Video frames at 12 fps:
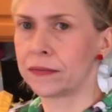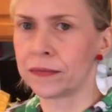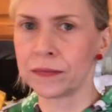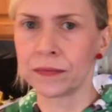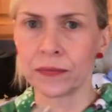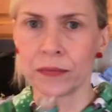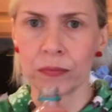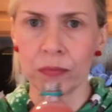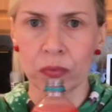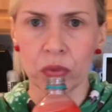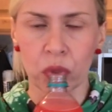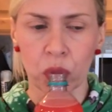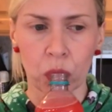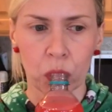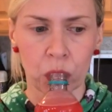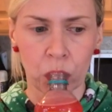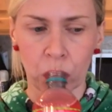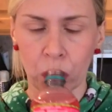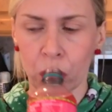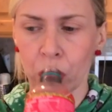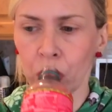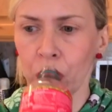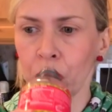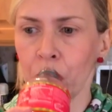
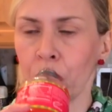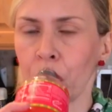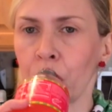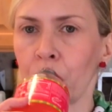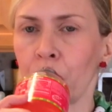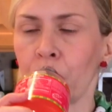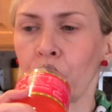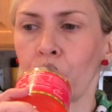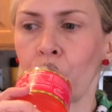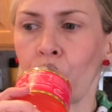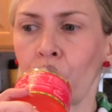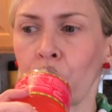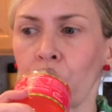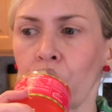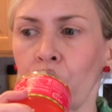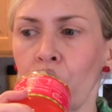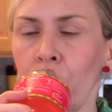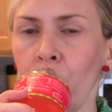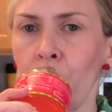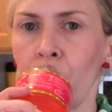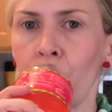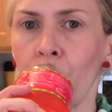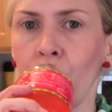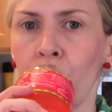Nobody speaks.